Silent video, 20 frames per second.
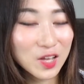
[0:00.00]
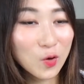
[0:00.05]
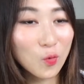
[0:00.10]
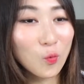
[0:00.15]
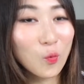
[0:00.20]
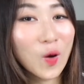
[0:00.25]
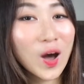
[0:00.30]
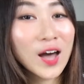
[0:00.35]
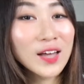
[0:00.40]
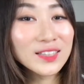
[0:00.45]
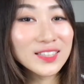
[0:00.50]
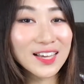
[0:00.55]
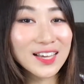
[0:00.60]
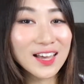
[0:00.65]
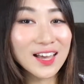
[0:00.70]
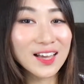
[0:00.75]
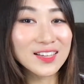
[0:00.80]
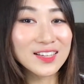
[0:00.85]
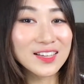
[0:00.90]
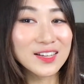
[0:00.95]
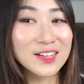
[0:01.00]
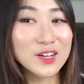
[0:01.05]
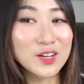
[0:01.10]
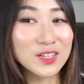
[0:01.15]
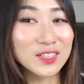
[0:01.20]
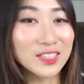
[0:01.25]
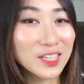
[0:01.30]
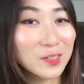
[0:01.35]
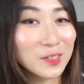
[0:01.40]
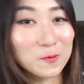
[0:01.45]
What
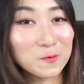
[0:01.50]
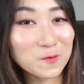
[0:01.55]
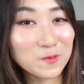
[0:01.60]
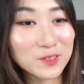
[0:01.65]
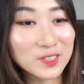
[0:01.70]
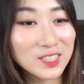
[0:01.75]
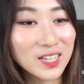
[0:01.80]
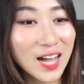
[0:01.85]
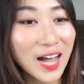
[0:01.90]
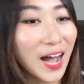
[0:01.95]
if